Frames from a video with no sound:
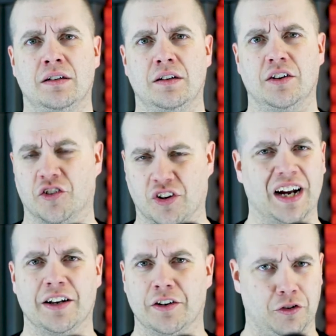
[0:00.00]

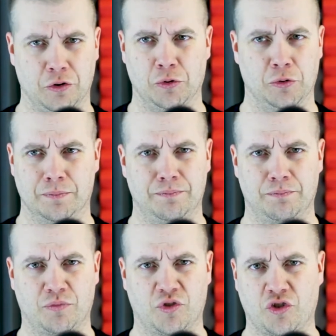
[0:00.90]
decided
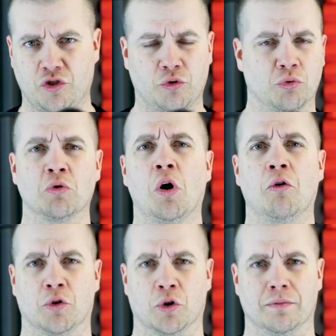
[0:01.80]
to screw
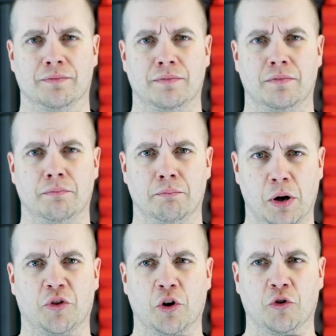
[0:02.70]
over
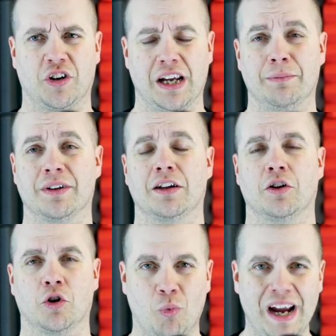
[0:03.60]
both those teams,
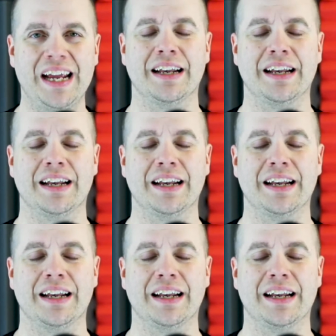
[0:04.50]
the way it